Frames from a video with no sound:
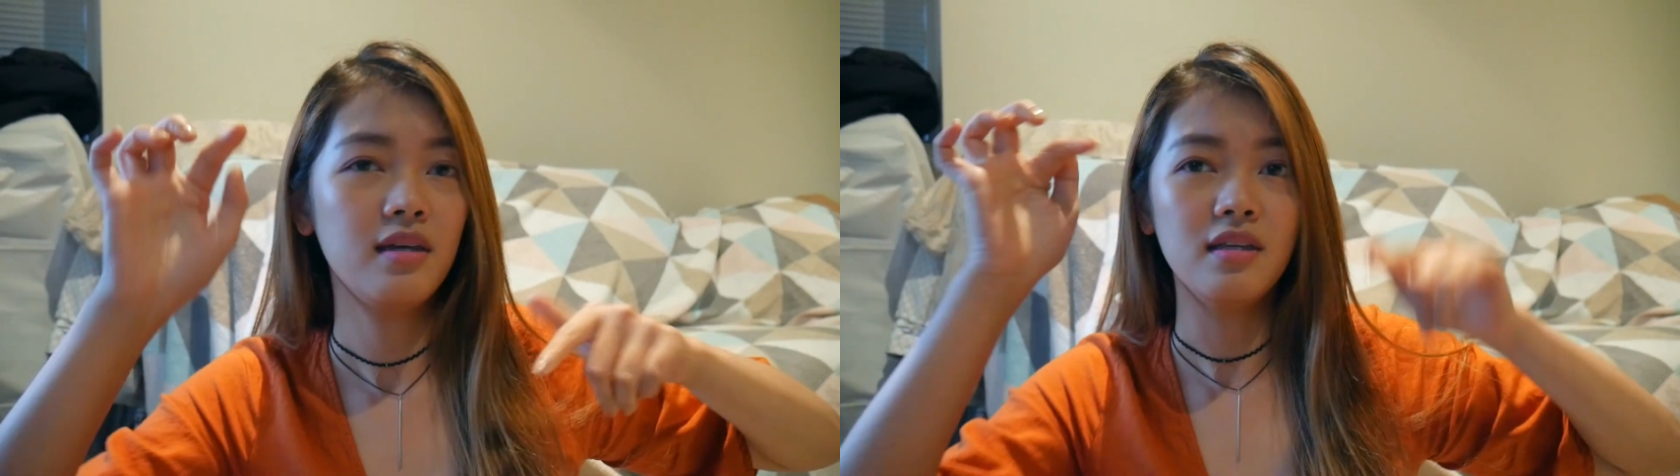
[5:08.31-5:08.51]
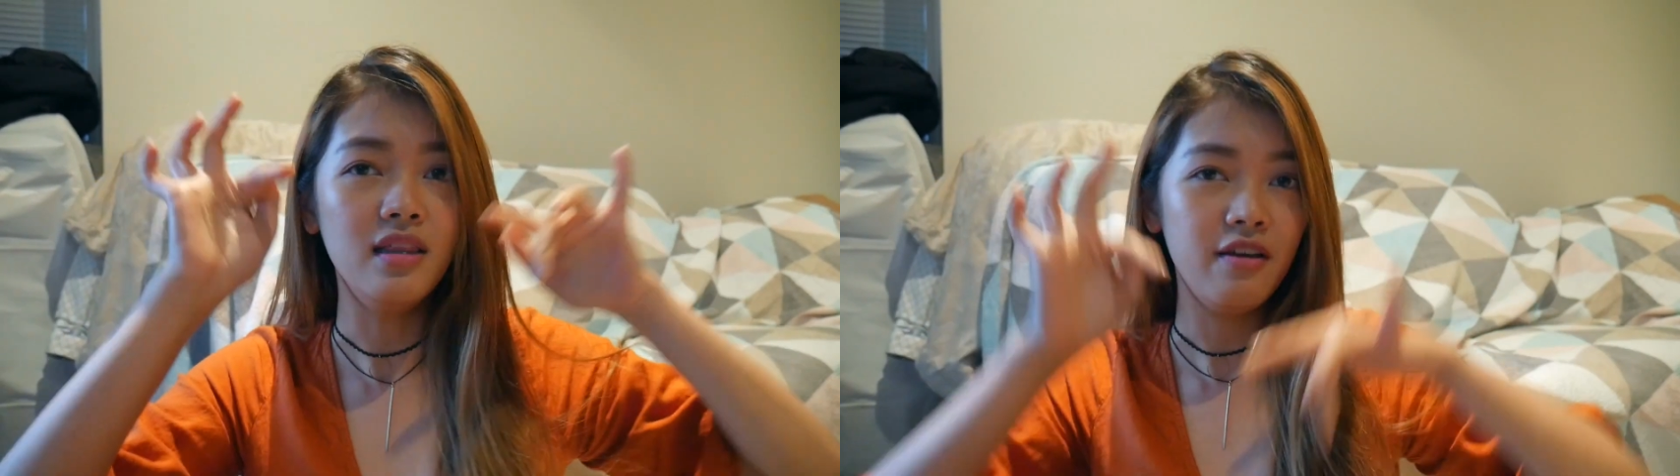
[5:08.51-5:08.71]

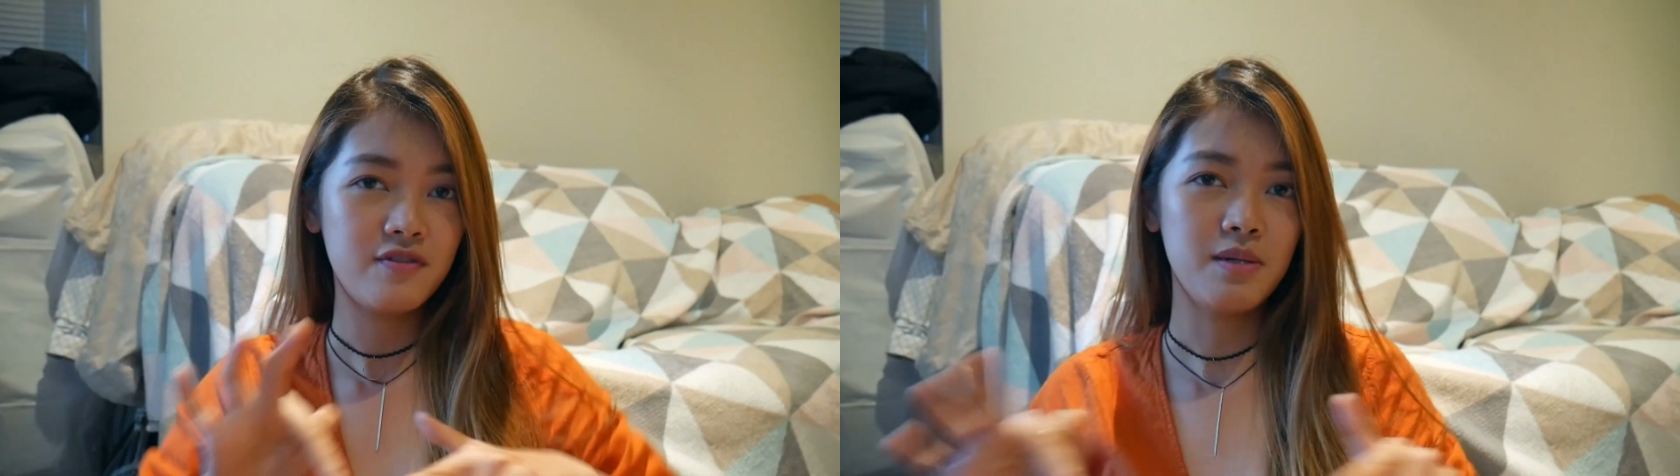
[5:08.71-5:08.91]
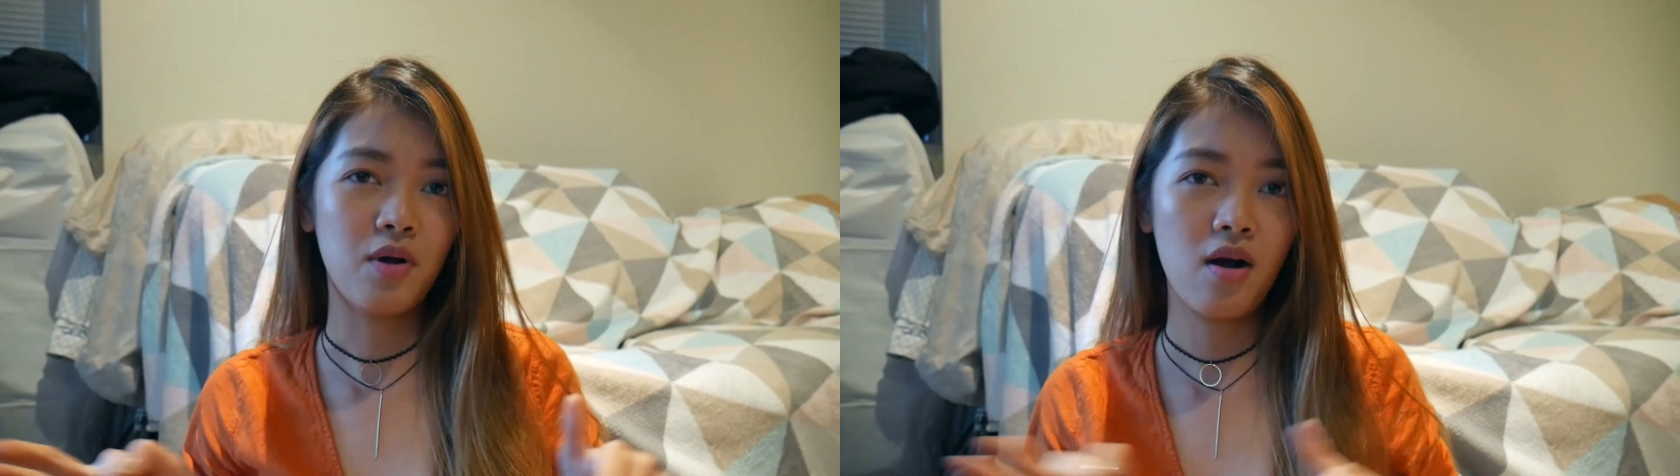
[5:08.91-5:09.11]
leave
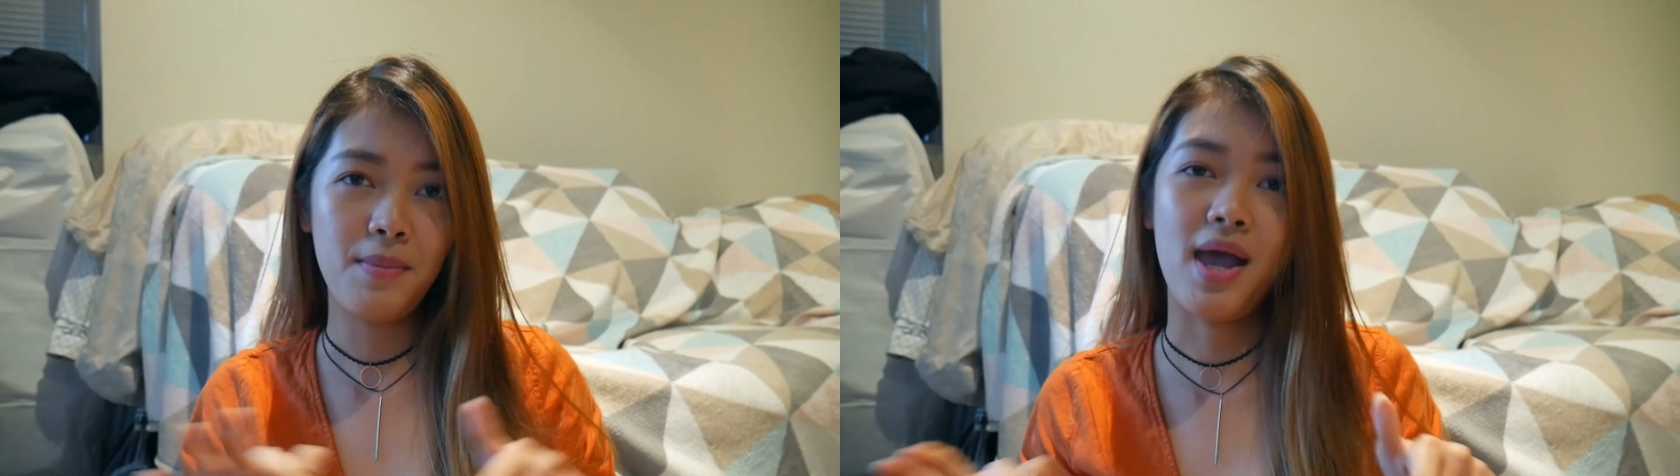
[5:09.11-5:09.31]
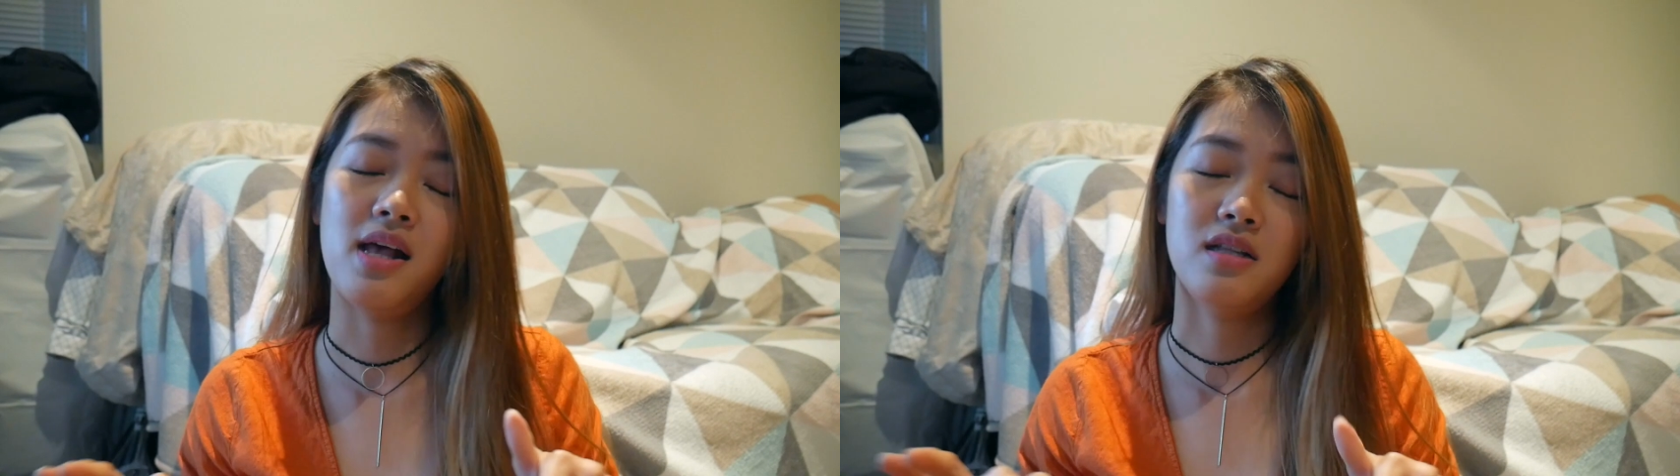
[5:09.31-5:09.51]
some
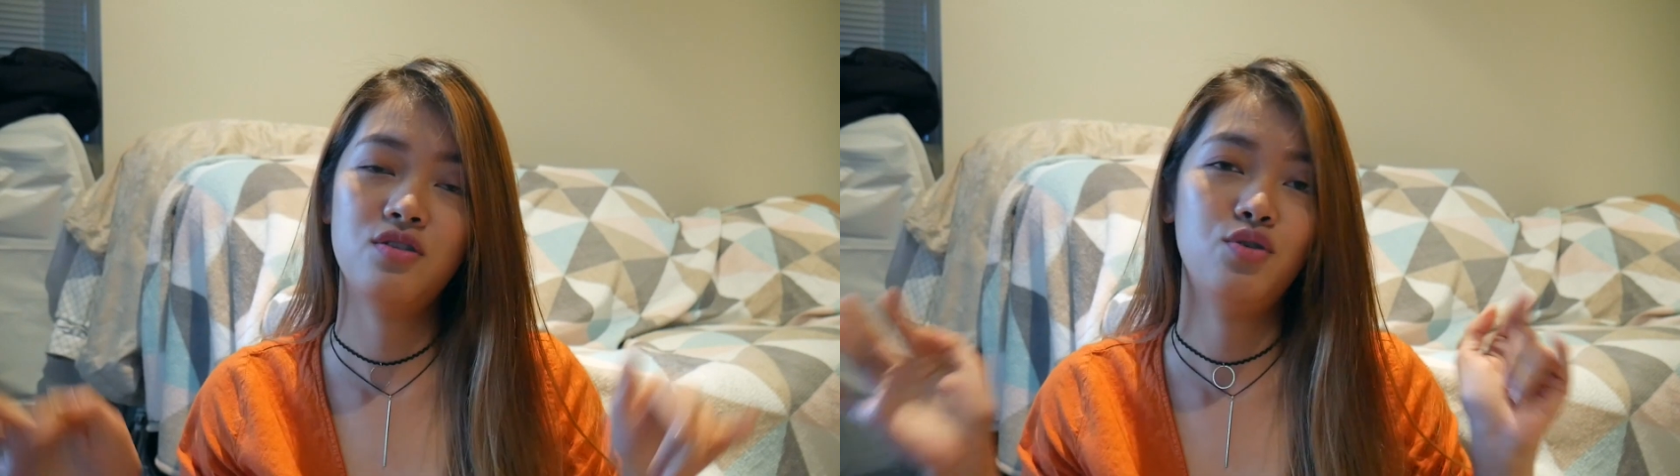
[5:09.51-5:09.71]
comments,